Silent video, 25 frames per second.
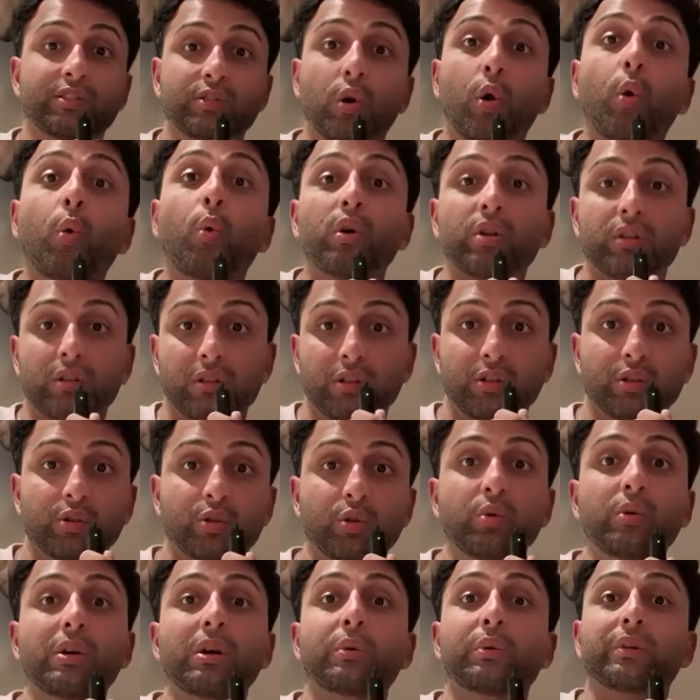know what they're
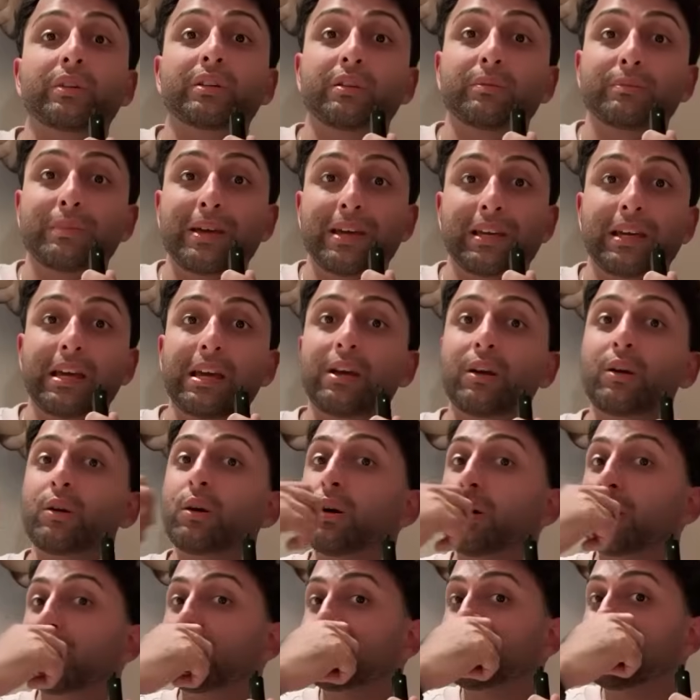doing when they're making
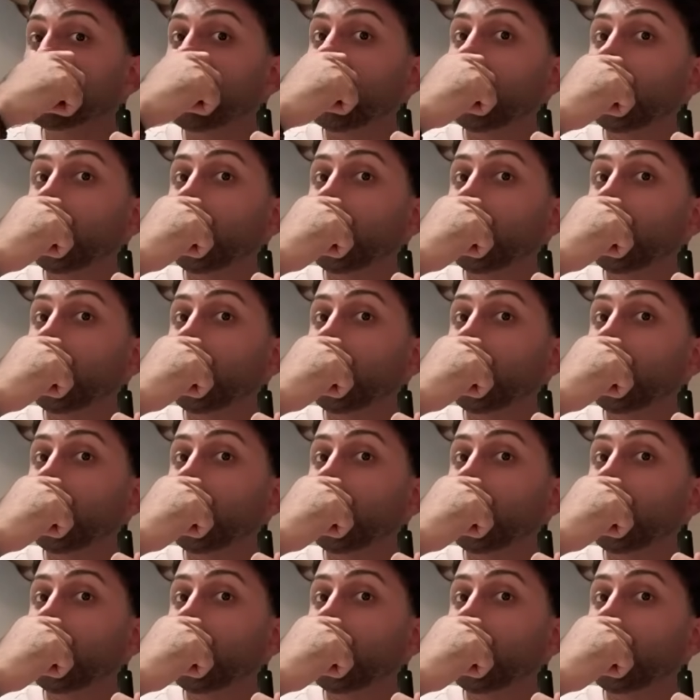calls,